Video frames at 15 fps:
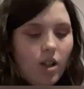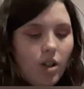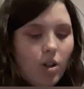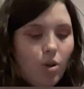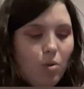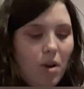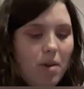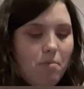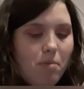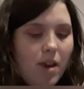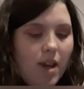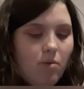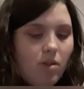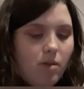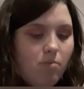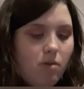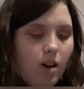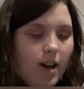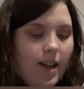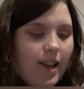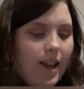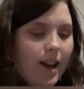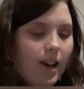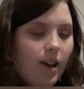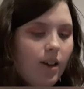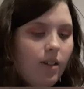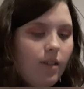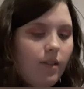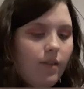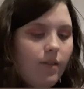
Queen Bee was bright yellow.